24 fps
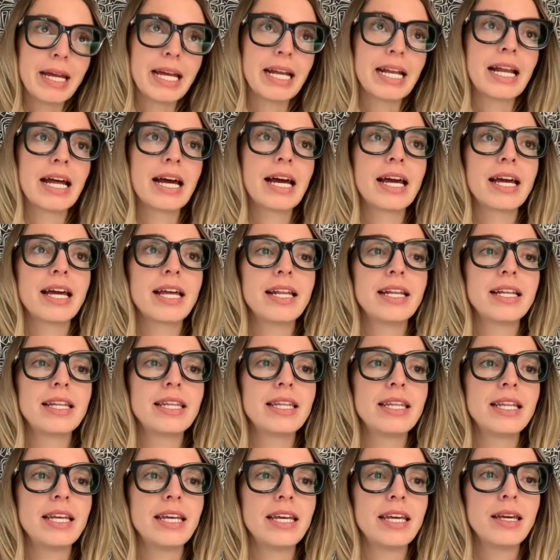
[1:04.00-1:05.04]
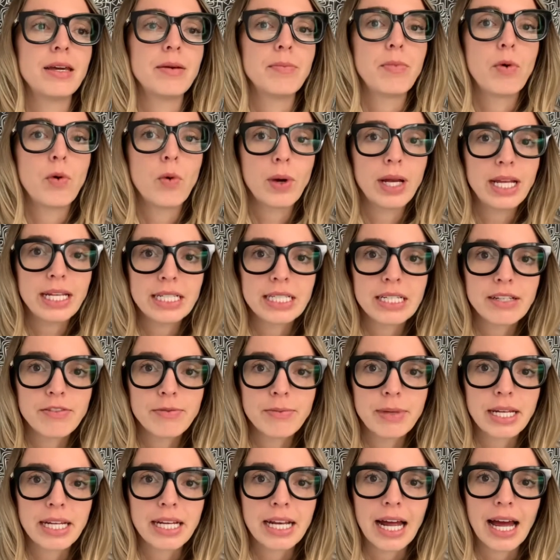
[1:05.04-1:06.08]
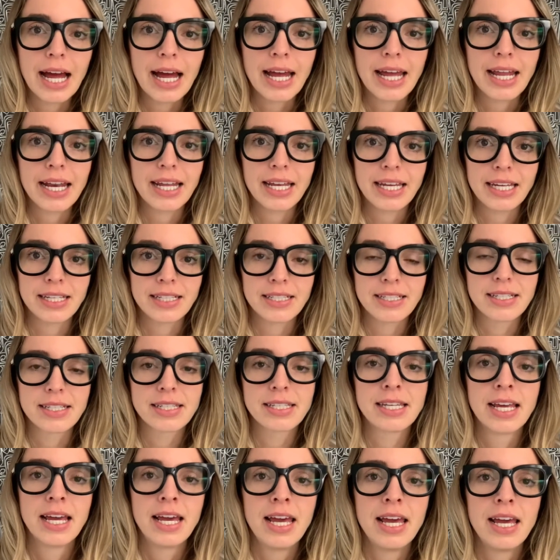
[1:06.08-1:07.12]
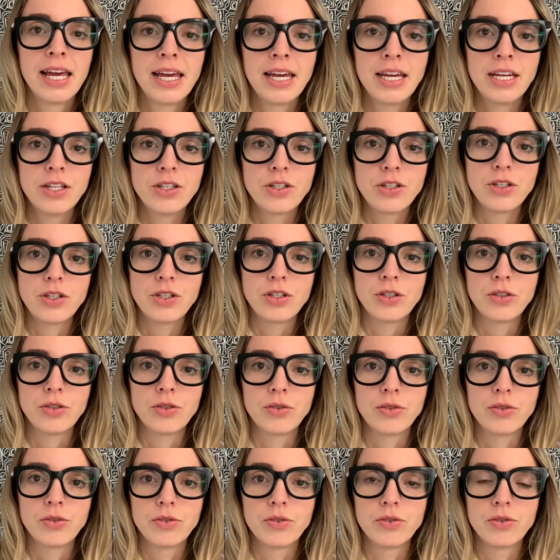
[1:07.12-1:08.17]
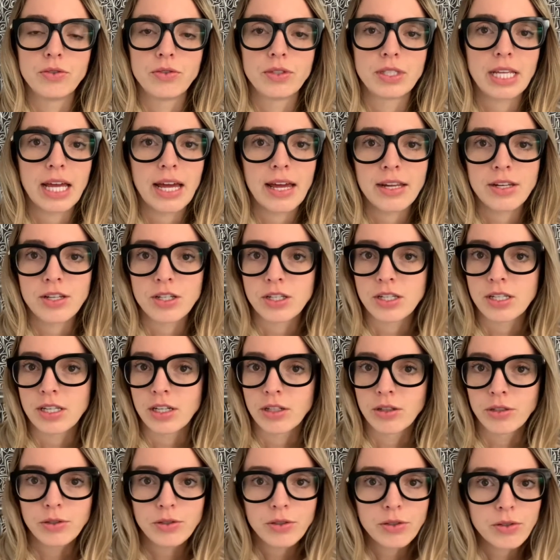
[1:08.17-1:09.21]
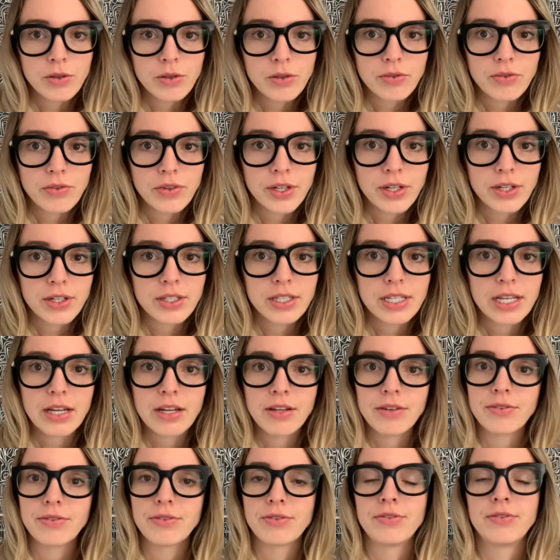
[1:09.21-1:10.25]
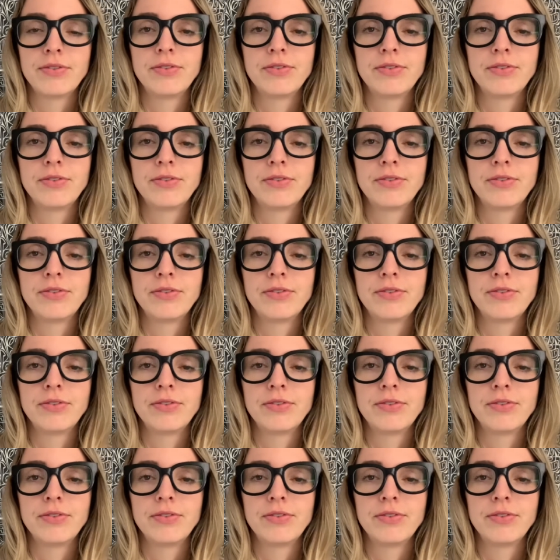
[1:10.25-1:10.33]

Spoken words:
9, the point of Make 9 is to set just a loose goal for yourself